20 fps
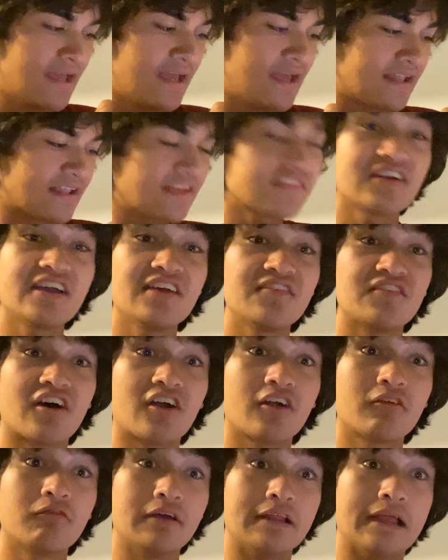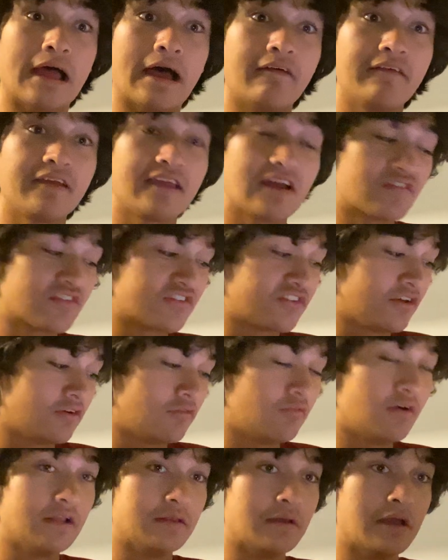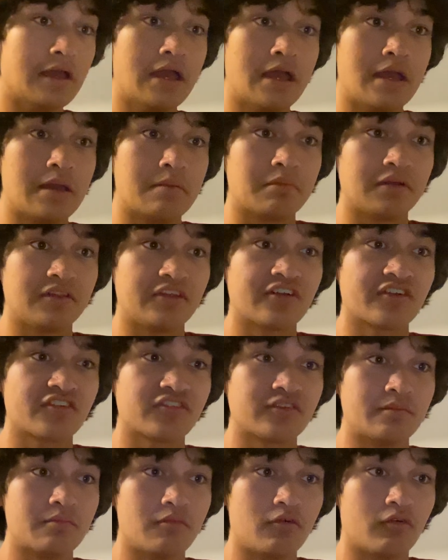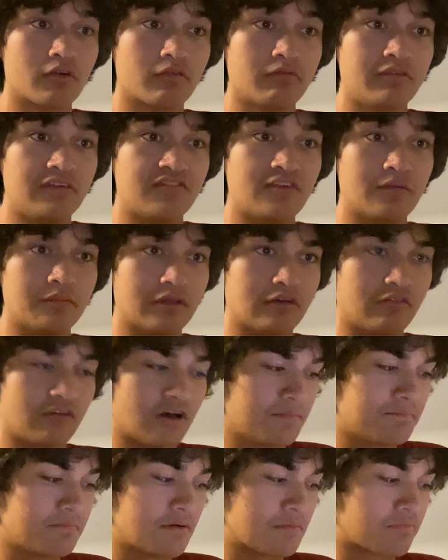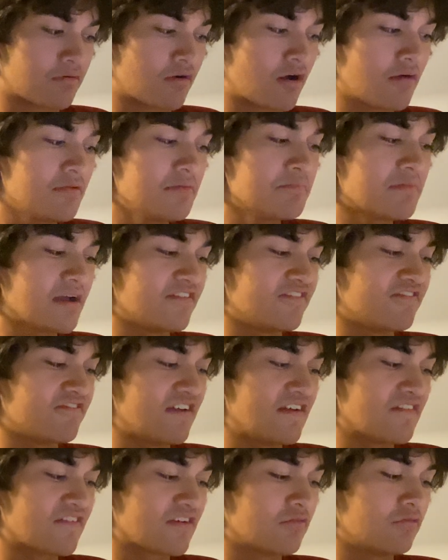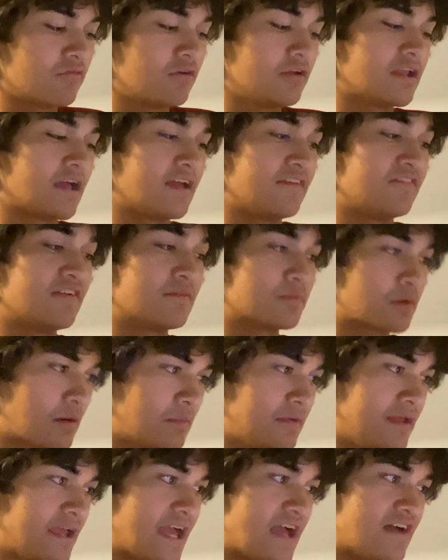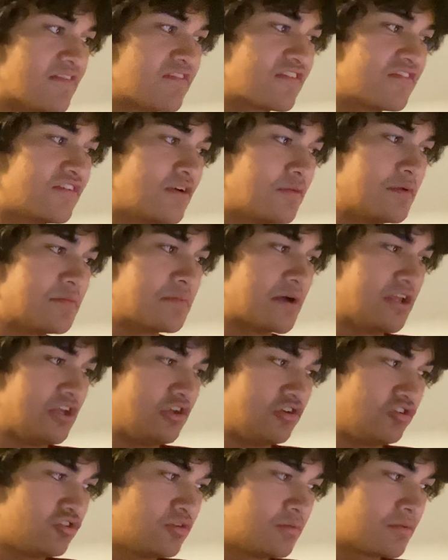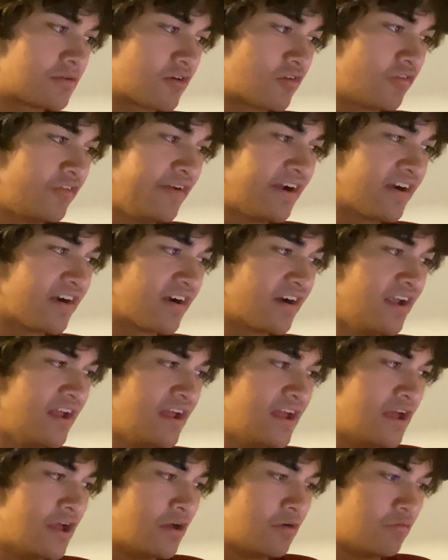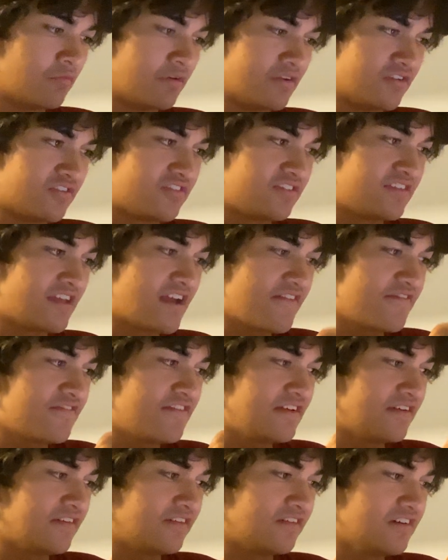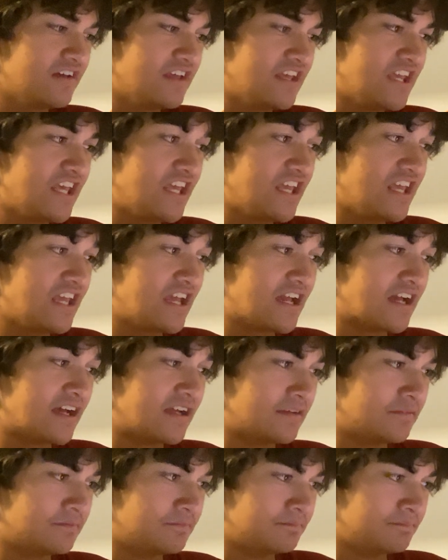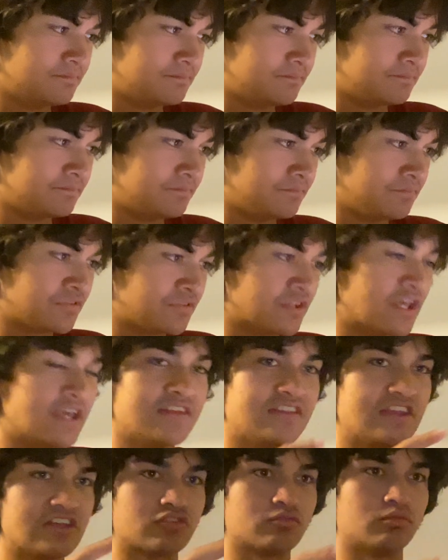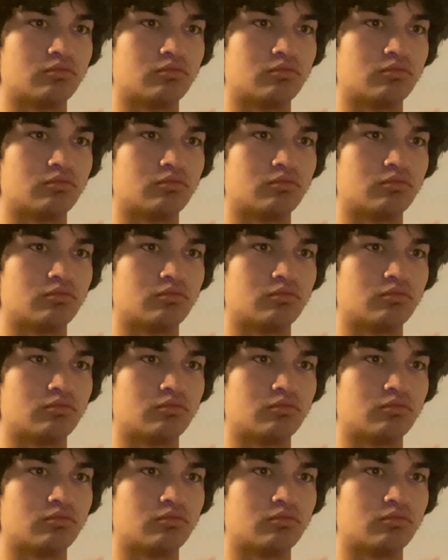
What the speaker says: that's kind of a hard one. I like every single one. But there's some more we filmed a lot, but probably my favorite one I probably ever filmed in my YouTube career was definitely this